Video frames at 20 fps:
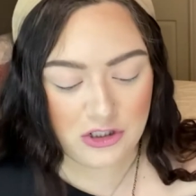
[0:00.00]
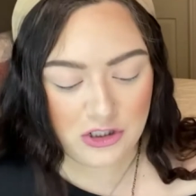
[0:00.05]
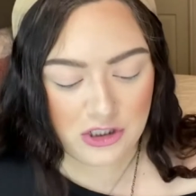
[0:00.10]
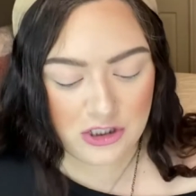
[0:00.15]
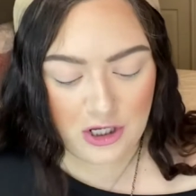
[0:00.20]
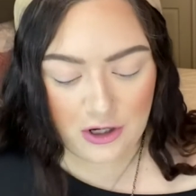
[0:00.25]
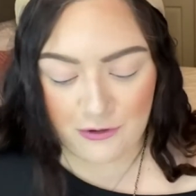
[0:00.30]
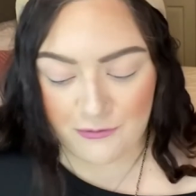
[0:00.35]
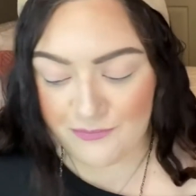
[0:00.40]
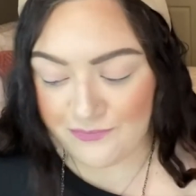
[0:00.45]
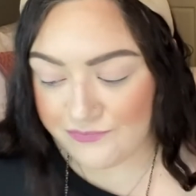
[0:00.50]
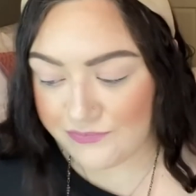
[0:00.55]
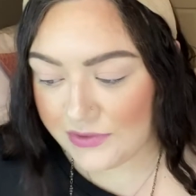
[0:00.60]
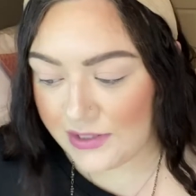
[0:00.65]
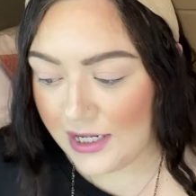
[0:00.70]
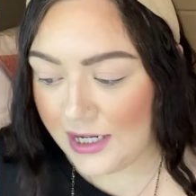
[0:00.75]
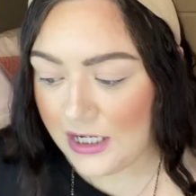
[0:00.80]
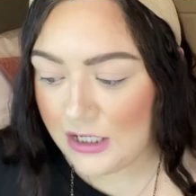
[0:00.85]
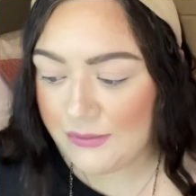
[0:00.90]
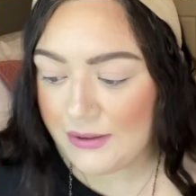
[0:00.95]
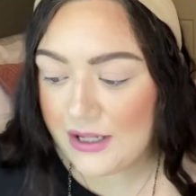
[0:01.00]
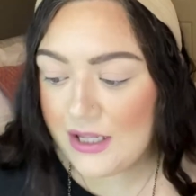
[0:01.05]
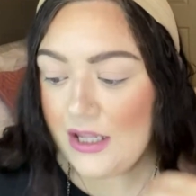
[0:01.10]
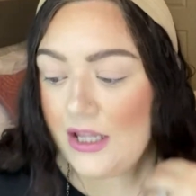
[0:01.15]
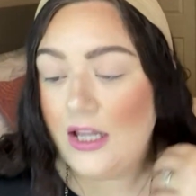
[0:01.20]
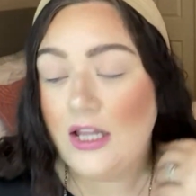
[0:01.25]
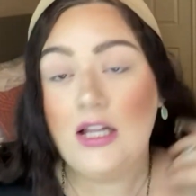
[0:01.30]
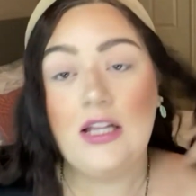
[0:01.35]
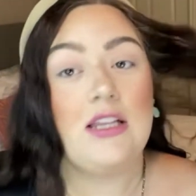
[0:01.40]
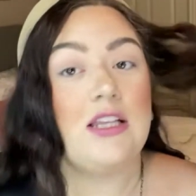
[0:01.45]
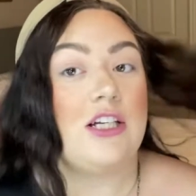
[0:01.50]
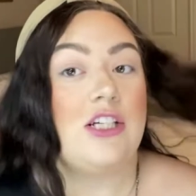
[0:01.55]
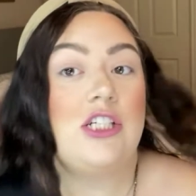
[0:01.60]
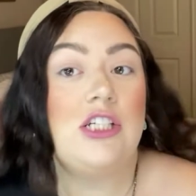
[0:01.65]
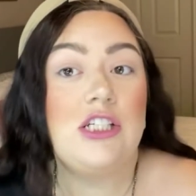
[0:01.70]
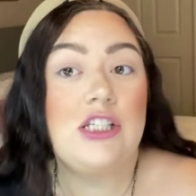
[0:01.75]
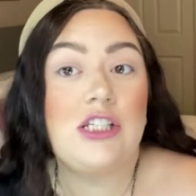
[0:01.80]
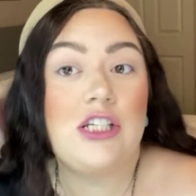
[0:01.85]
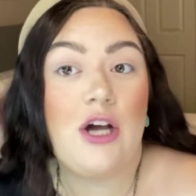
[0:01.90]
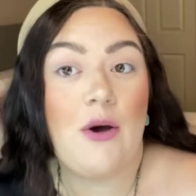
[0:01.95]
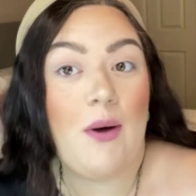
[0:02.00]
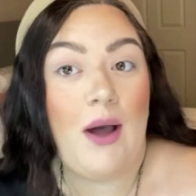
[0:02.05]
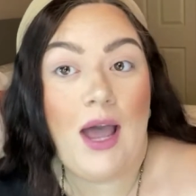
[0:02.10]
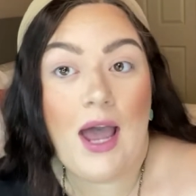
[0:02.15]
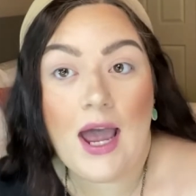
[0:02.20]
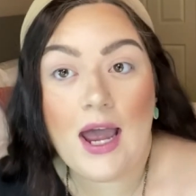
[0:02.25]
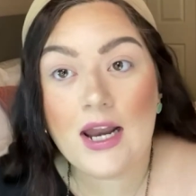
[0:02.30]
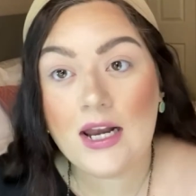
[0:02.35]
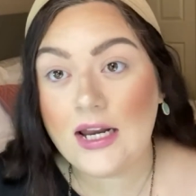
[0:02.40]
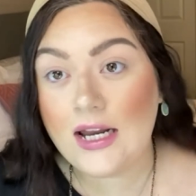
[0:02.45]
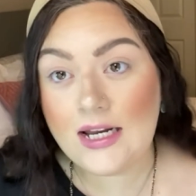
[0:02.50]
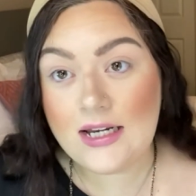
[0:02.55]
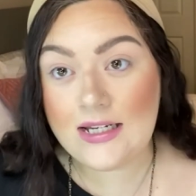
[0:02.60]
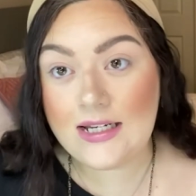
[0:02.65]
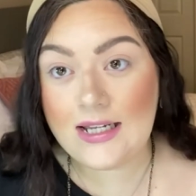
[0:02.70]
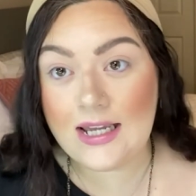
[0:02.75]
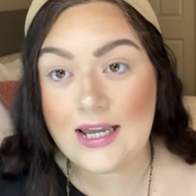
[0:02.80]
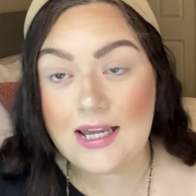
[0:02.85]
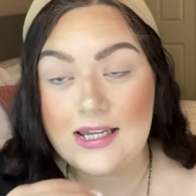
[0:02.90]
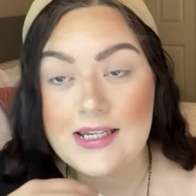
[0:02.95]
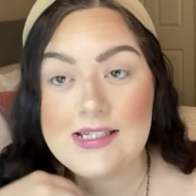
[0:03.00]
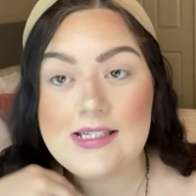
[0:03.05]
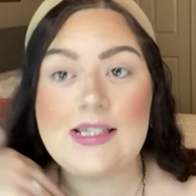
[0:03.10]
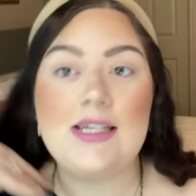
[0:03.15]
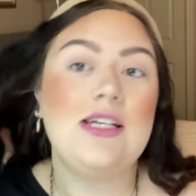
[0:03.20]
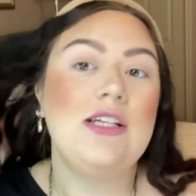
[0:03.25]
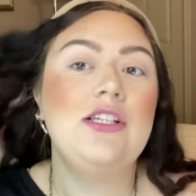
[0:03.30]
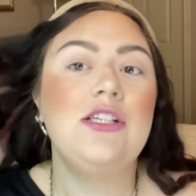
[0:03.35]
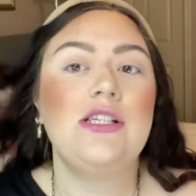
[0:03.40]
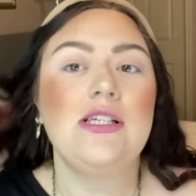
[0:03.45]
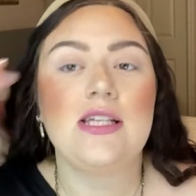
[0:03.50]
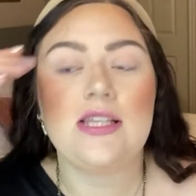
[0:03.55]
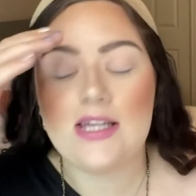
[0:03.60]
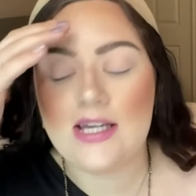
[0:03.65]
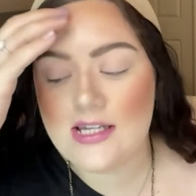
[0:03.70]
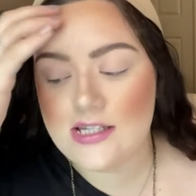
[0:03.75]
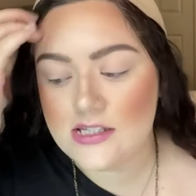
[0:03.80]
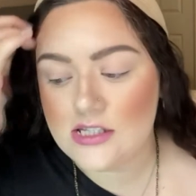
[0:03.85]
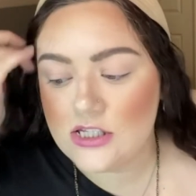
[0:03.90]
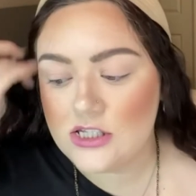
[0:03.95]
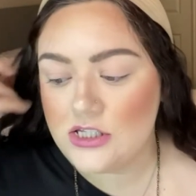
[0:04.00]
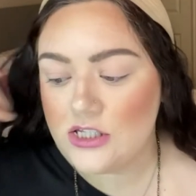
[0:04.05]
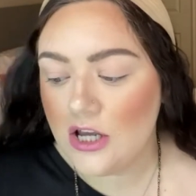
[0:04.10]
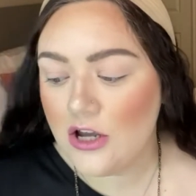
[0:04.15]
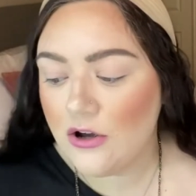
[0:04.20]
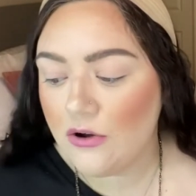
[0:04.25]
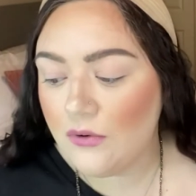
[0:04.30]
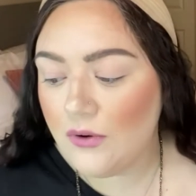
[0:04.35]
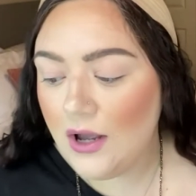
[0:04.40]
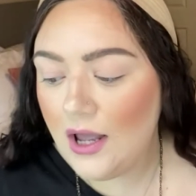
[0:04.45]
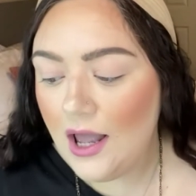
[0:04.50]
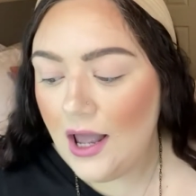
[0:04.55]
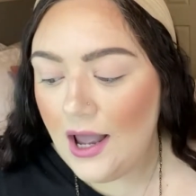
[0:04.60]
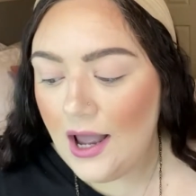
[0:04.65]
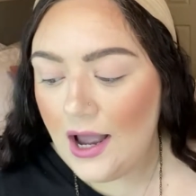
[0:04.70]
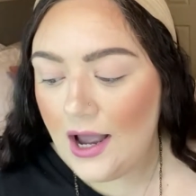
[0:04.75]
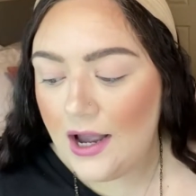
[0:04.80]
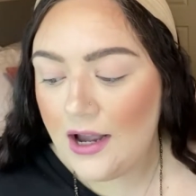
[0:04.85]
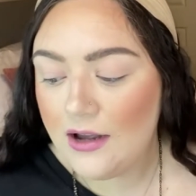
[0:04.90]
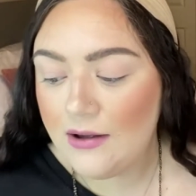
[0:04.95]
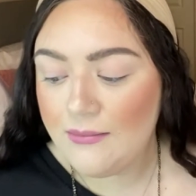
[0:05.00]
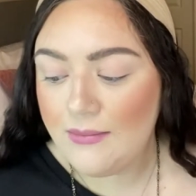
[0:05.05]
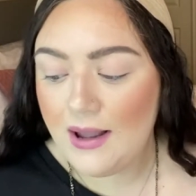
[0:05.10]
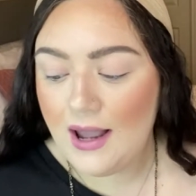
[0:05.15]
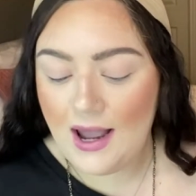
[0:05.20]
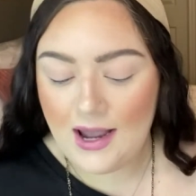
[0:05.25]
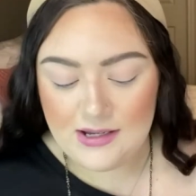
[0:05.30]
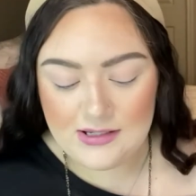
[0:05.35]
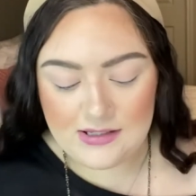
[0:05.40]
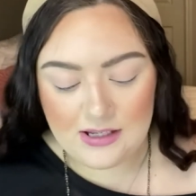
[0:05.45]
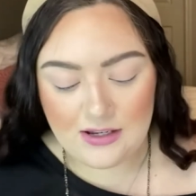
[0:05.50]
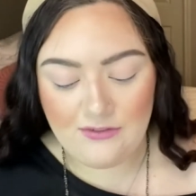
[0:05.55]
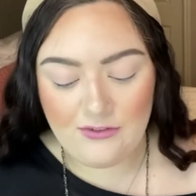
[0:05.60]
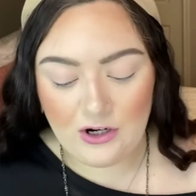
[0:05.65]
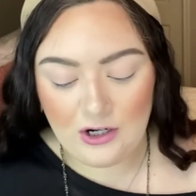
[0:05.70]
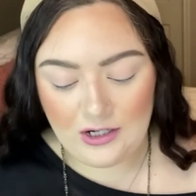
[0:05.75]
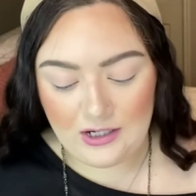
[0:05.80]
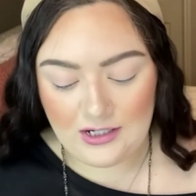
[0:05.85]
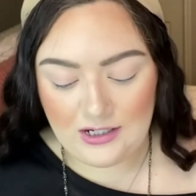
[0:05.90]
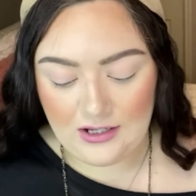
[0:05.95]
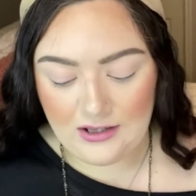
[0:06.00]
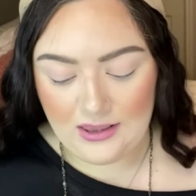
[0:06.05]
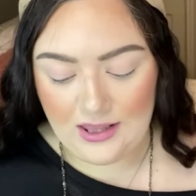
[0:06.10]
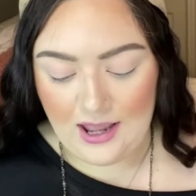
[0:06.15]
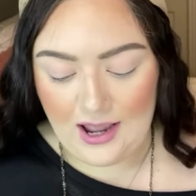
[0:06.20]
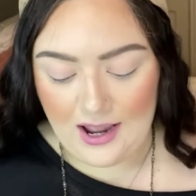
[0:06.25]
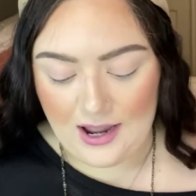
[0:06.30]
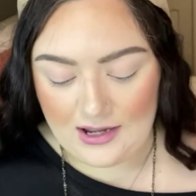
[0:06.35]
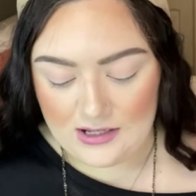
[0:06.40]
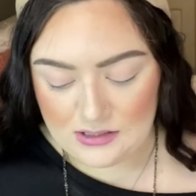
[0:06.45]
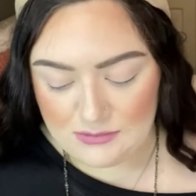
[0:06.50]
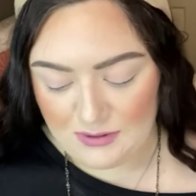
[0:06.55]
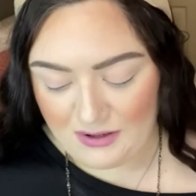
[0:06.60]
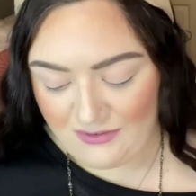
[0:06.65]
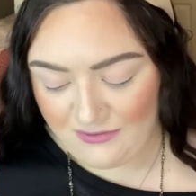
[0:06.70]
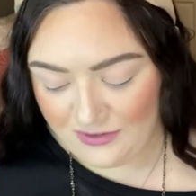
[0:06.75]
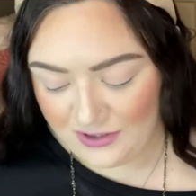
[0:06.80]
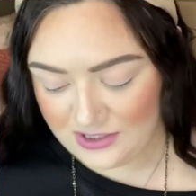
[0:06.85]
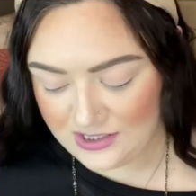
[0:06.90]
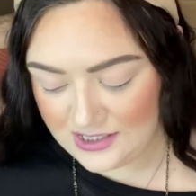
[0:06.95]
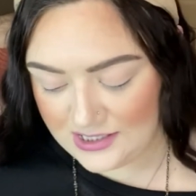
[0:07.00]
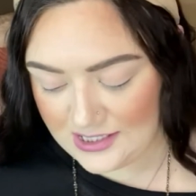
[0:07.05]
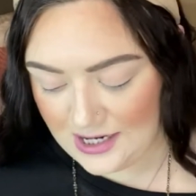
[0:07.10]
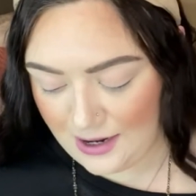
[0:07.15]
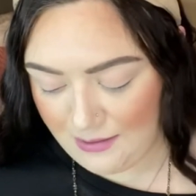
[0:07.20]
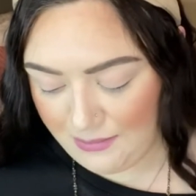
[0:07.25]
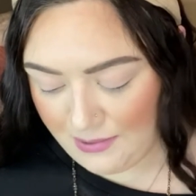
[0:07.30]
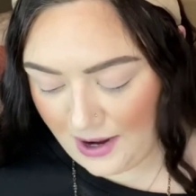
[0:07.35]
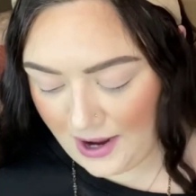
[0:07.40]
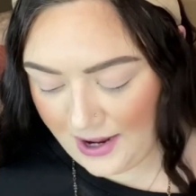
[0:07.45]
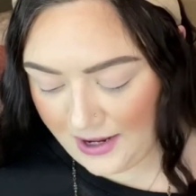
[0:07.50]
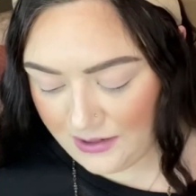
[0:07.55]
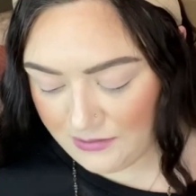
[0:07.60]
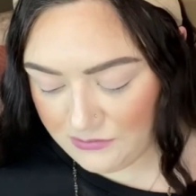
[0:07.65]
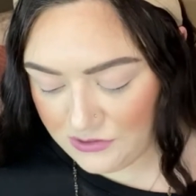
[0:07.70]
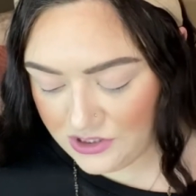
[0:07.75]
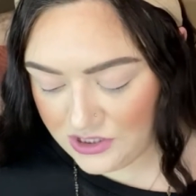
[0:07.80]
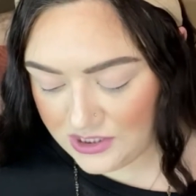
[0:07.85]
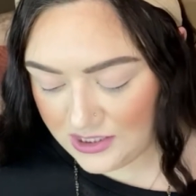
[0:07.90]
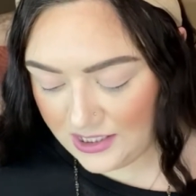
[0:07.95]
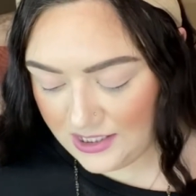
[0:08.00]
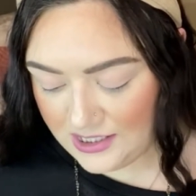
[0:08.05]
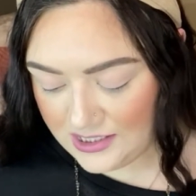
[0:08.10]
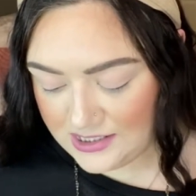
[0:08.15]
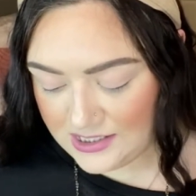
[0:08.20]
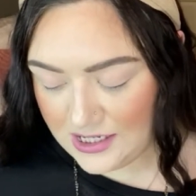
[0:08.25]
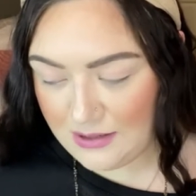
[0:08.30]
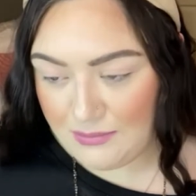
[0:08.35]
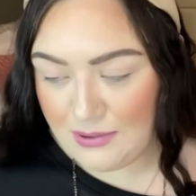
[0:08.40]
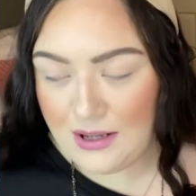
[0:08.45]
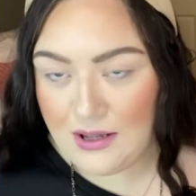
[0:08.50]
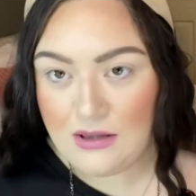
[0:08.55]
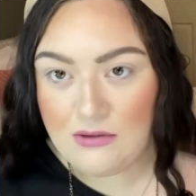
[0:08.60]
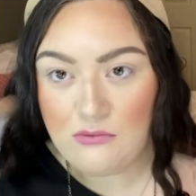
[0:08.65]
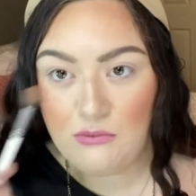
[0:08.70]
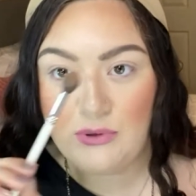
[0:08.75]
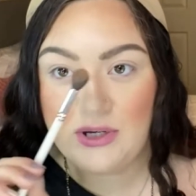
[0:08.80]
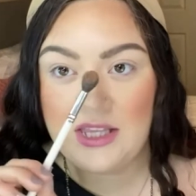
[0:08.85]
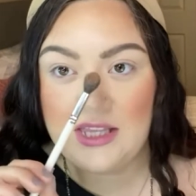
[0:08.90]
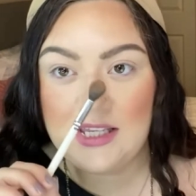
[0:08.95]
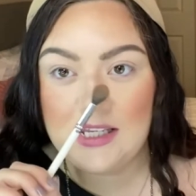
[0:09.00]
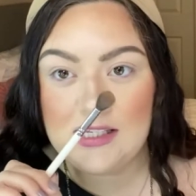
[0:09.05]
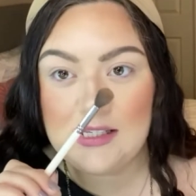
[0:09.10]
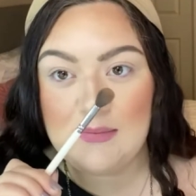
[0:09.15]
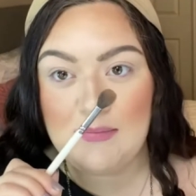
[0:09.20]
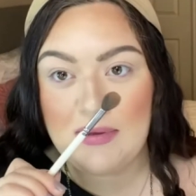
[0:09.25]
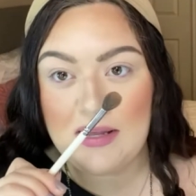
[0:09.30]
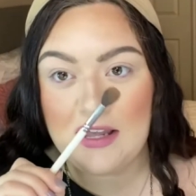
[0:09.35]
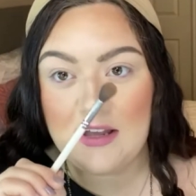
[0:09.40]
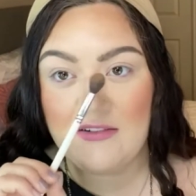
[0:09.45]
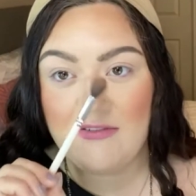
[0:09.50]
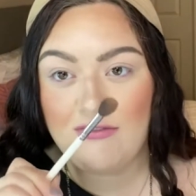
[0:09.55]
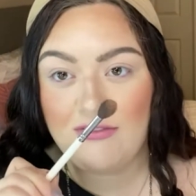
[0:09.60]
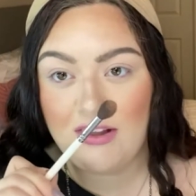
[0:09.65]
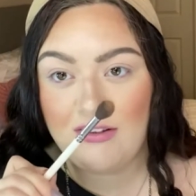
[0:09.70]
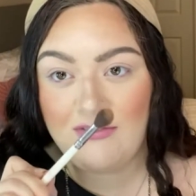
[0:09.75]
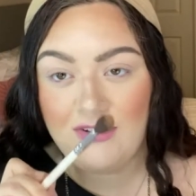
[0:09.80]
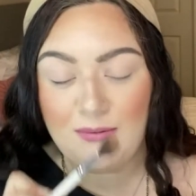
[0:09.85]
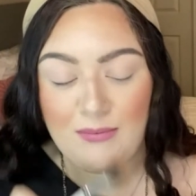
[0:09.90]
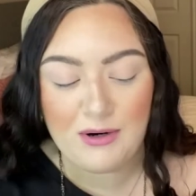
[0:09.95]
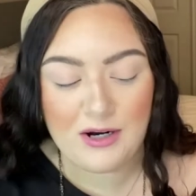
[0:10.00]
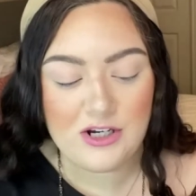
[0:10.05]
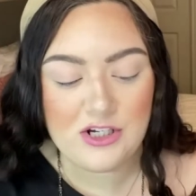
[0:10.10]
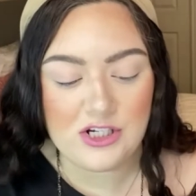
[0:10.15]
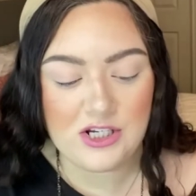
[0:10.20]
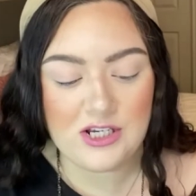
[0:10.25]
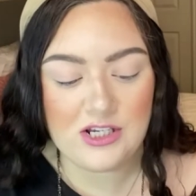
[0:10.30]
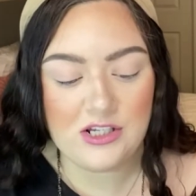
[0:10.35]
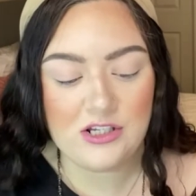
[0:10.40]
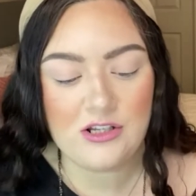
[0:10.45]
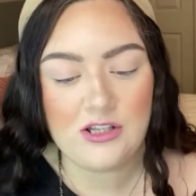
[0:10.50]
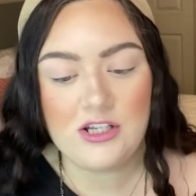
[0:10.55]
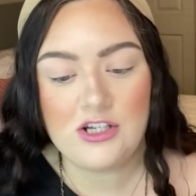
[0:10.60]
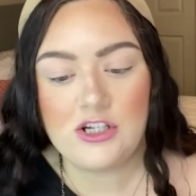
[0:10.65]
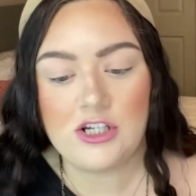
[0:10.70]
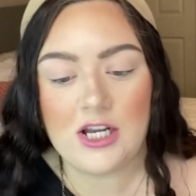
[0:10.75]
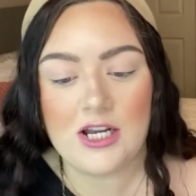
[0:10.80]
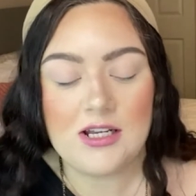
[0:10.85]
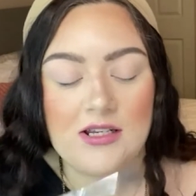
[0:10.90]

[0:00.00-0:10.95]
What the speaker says: So anyway, let's just go ahead and get into this. So as I've already done that as my first step, I am just gonna dip with this big fluffy brush into the shade